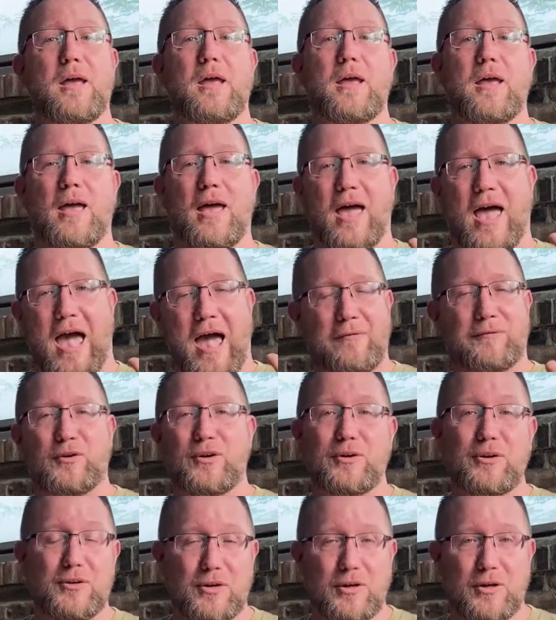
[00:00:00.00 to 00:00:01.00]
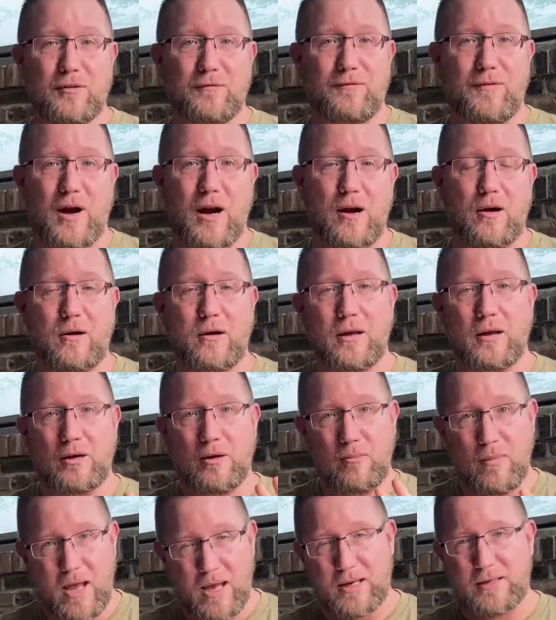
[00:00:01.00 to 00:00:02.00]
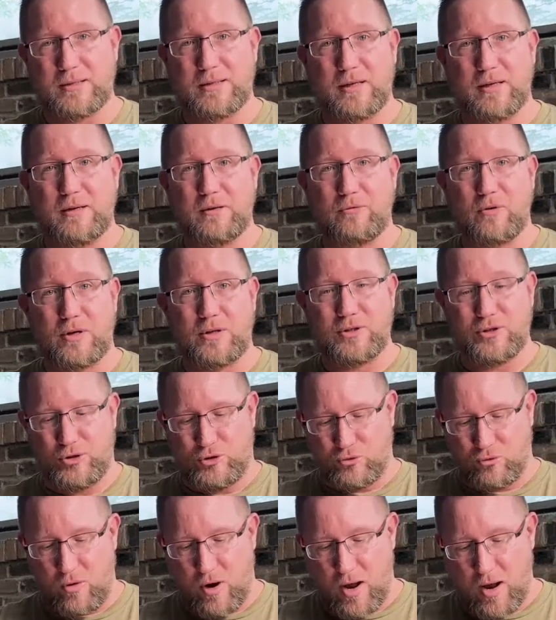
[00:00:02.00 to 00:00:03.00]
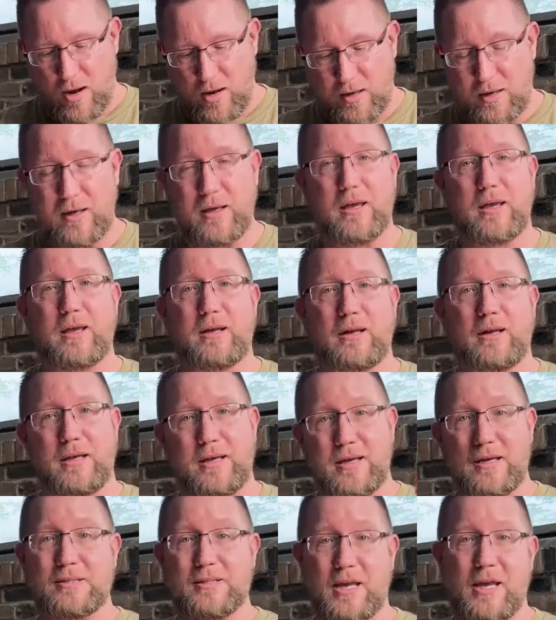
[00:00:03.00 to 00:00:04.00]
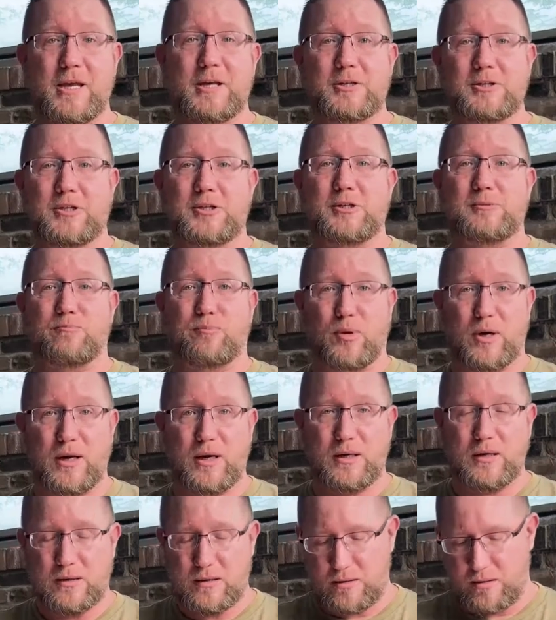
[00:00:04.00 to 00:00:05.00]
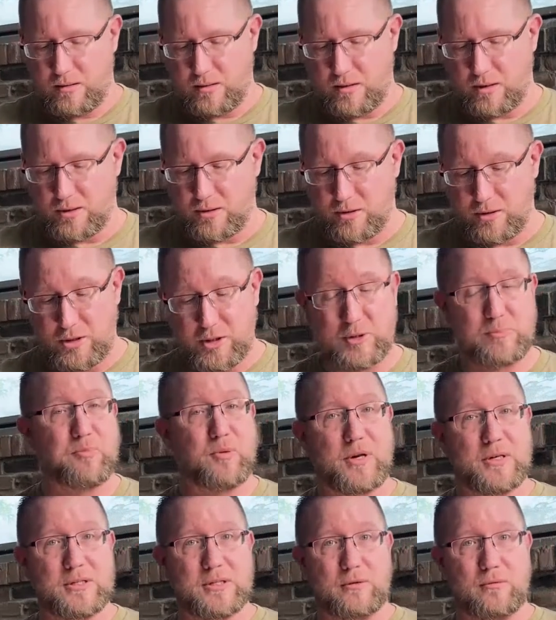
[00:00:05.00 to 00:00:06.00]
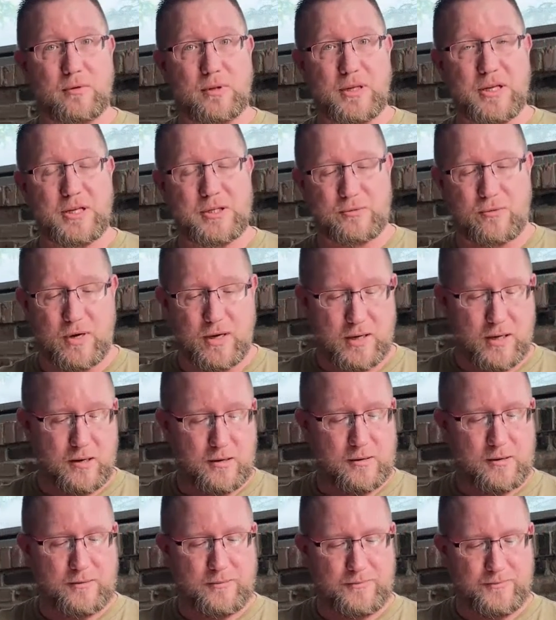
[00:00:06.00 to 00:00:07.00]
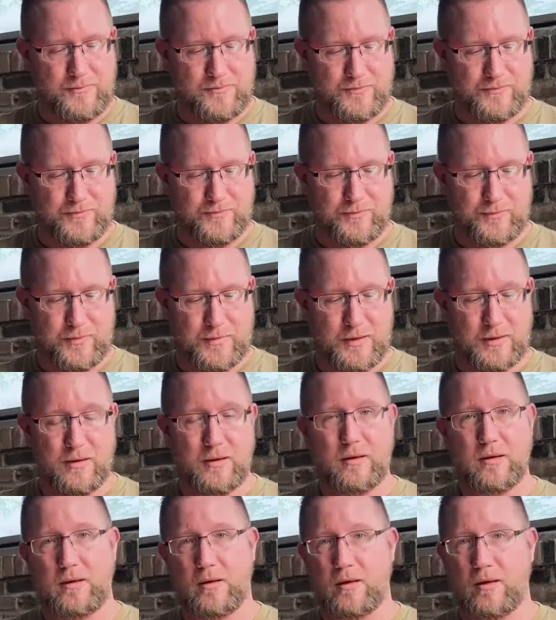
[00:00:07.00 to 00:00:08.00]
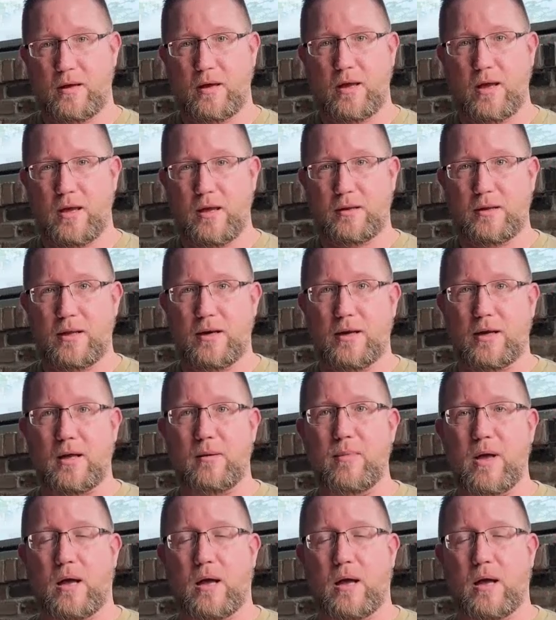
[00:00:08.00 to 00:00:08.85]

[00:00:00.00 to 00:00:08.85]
After you're done firing and your magazine runs dry, it is a spring, so you just press the release right here and let it come out.